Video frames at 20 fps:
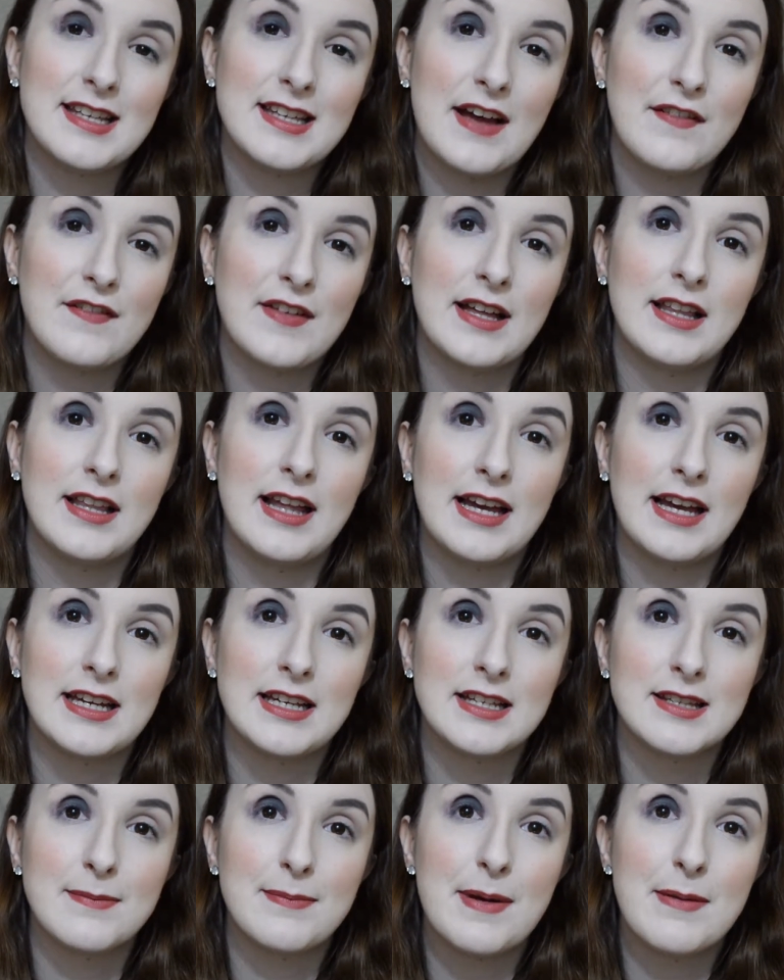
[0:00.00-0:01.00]
I feel like
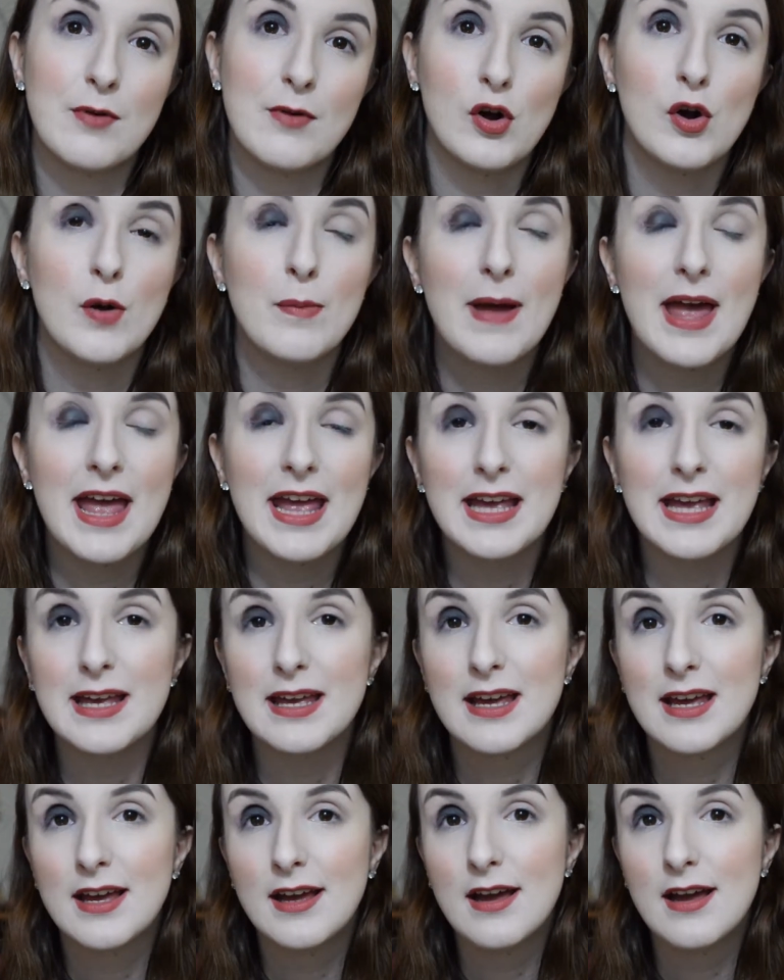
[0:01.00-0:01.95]
it's a bit more opaque